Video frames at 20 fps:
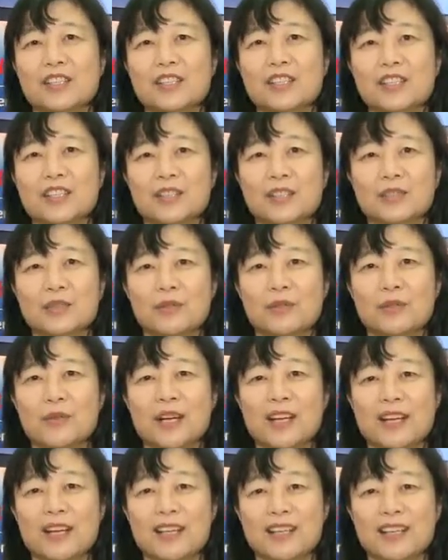to
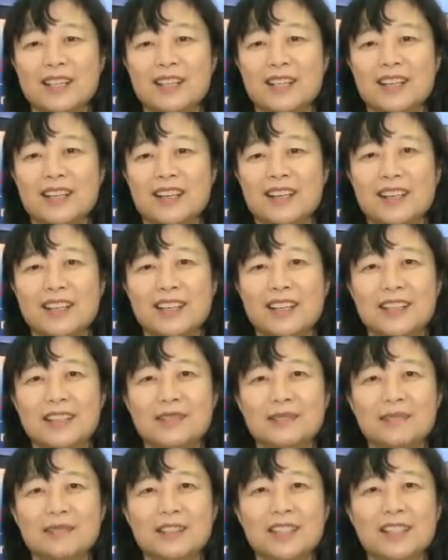uh,
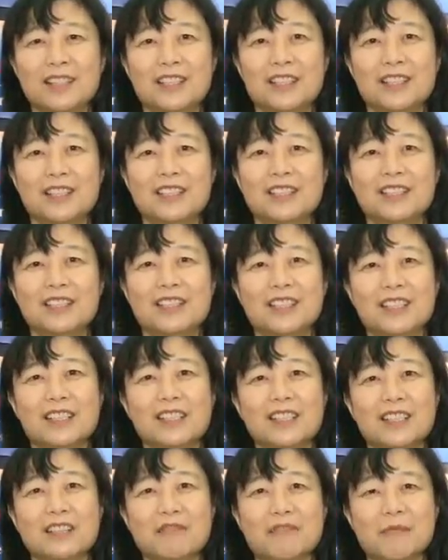um, learn
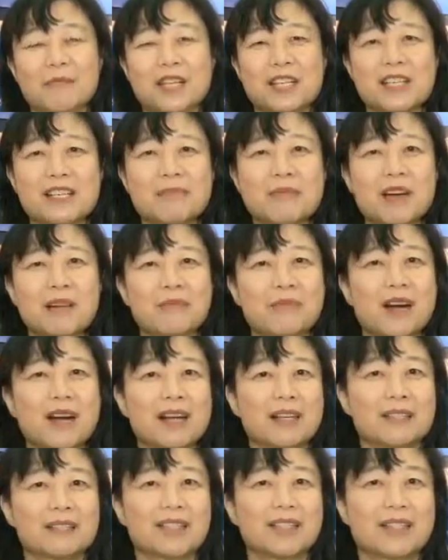the information about
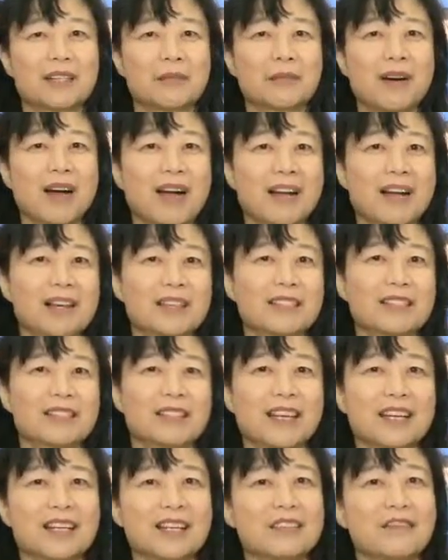pro our products
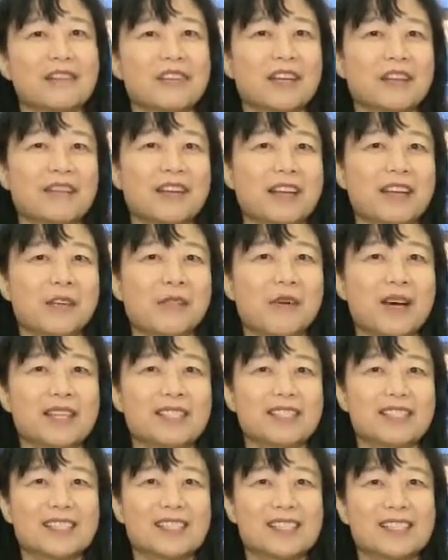and if you have any
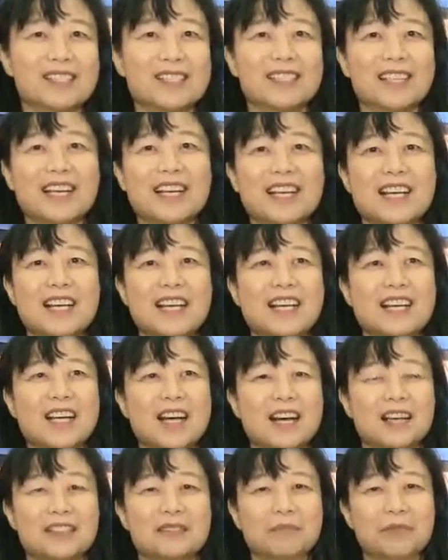questions,
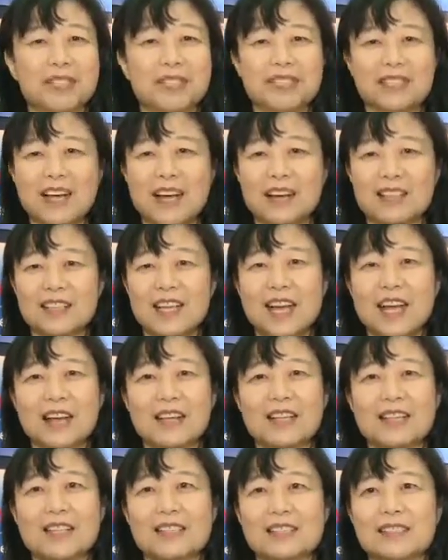con please
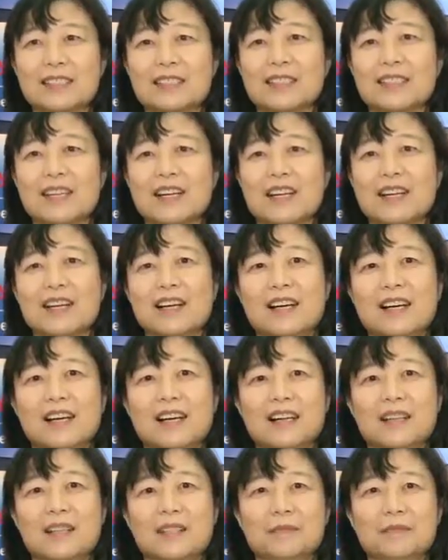contact us.
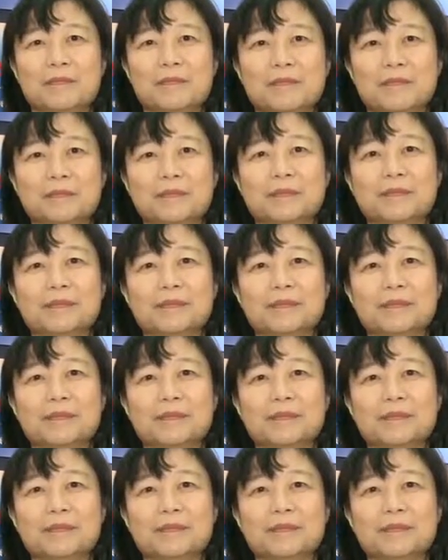Um,